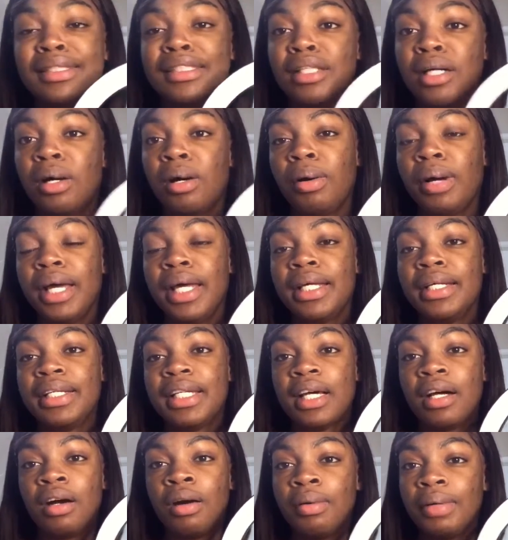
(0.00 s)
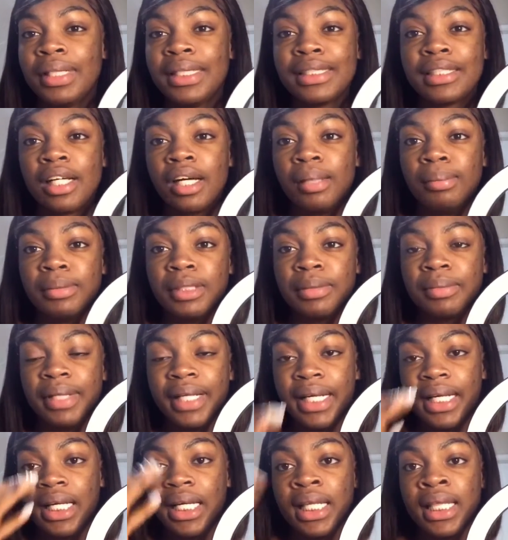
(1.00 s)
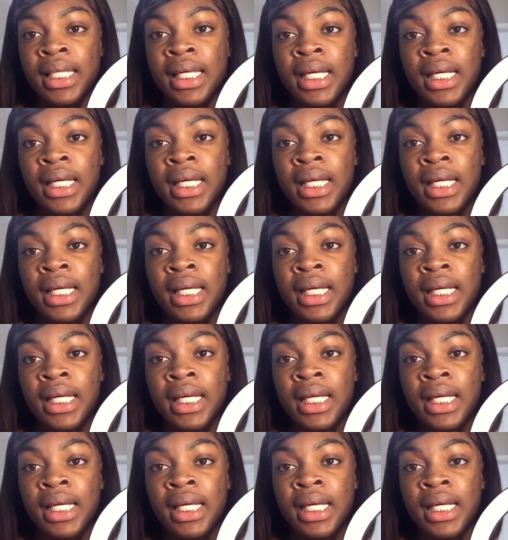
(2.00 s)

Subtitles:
So it always comes with